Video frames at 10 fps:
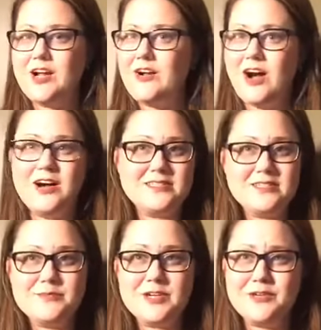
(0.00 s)

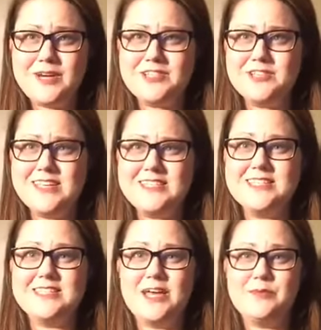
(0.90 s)
awesome,
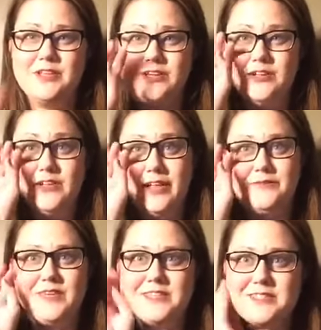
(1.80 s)
congratulations. I'm a little
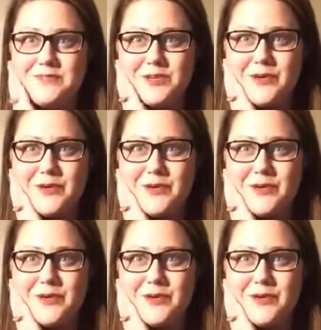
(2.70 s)
envious of you.